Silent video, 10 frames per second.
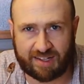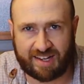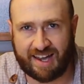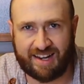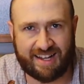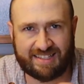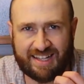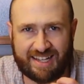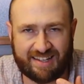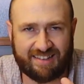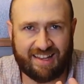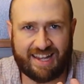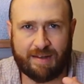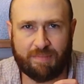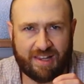kind of has like a
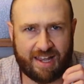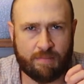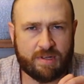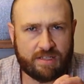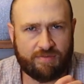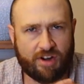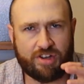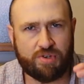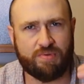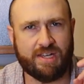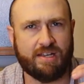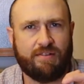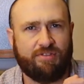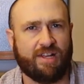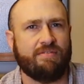lamb. Lamb is a very
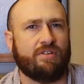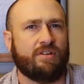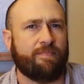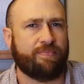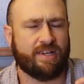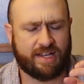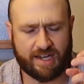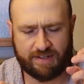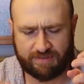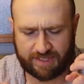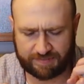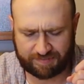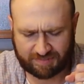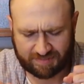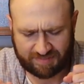unique flavor. It kind of
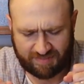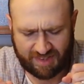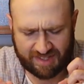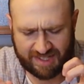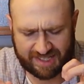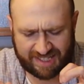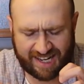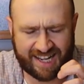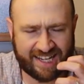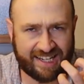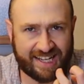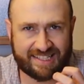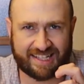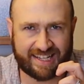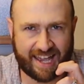has
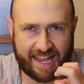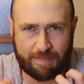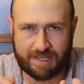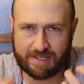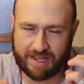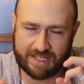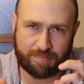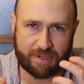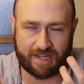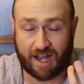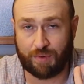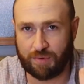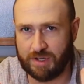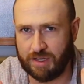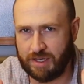a gamey taste, but not
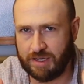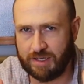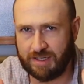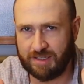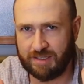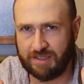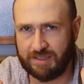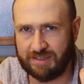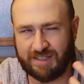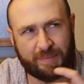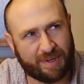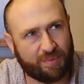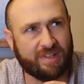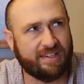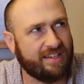really. I mean, it
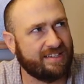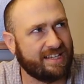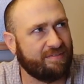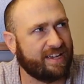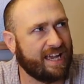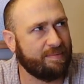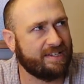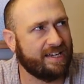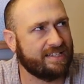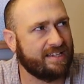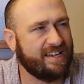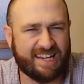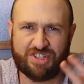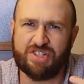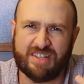really does have a gamey taste.
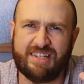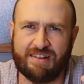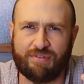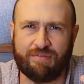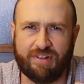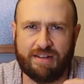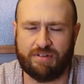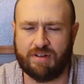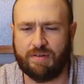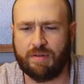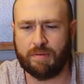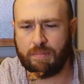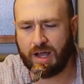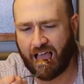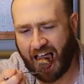It's just a different flavor,
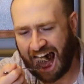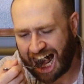but